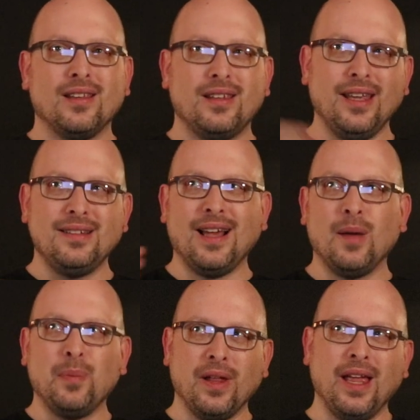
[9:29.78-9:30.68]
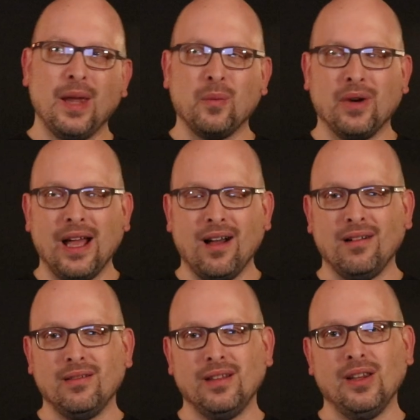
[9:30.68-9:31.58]
kids out playing, we're
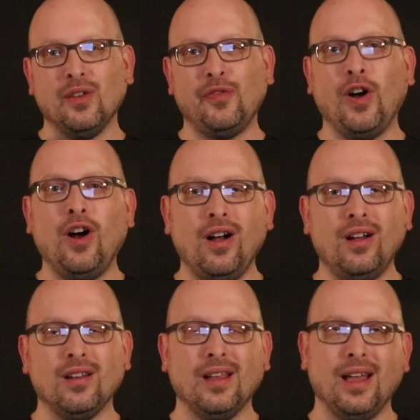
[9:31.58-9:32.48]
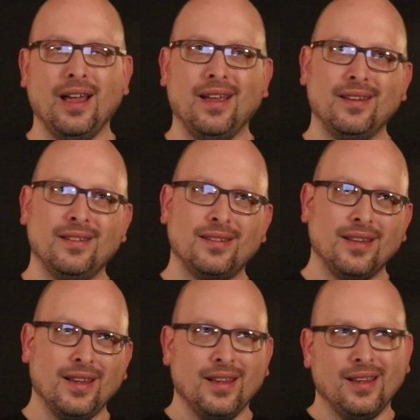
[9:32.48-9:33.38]
now in the fall and
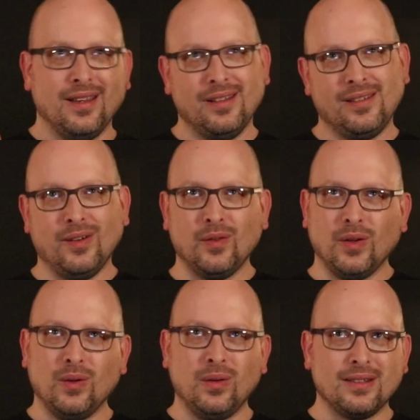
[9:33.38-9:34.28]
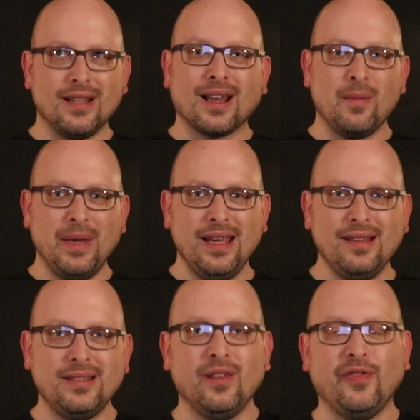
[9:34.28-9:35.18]
don't know, it's not going to be
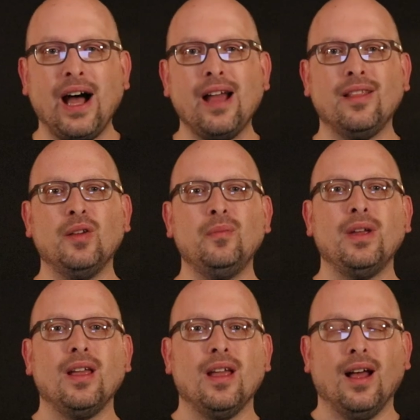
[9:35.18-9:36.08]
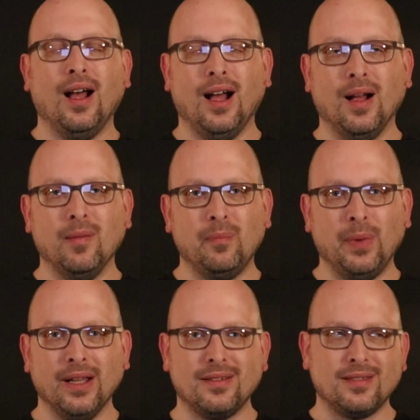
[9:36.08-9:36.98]
easy to find them.
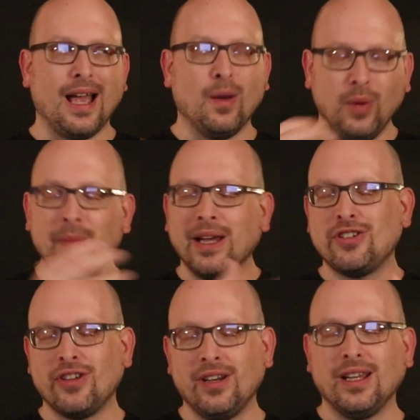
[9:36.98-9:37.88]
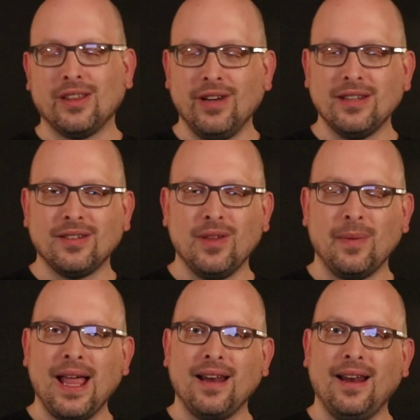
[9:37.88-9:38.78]
But I will make sure and get the rest of them
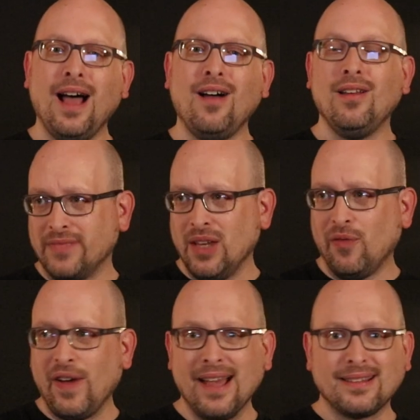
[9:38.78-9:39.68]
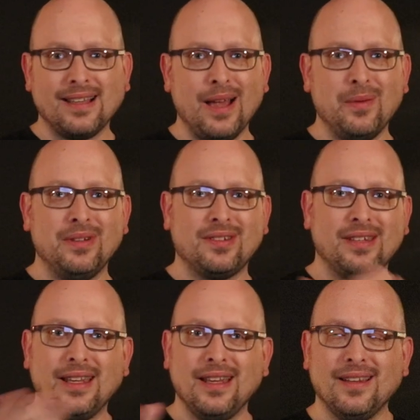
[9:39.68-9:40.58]
handed out. And in fact, I was
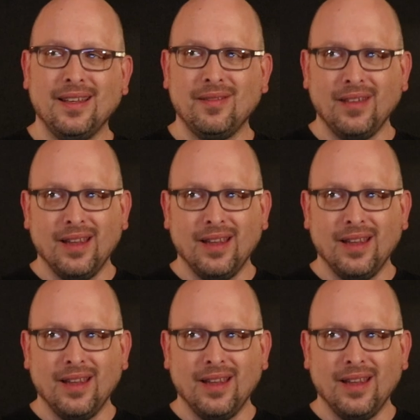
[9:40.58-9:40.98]
thinking that